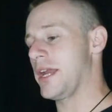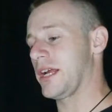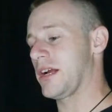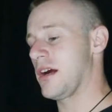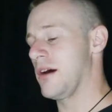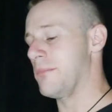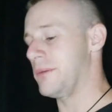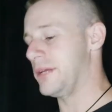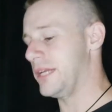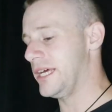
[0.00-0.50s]

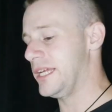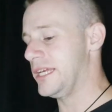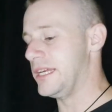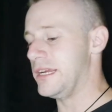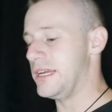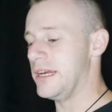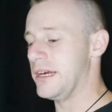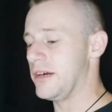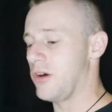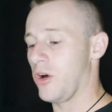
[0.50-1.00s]
coming in
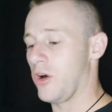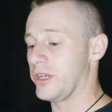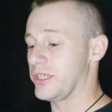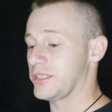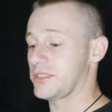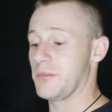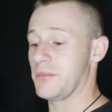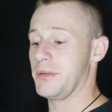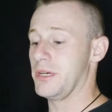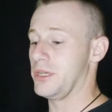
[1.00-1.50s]
here, or this
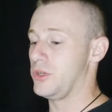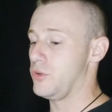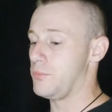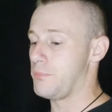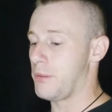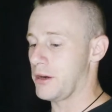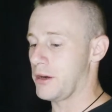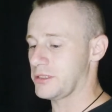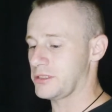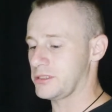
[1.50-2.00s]
could be a new
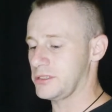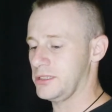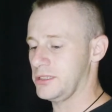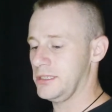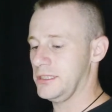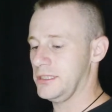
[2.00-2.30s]
person.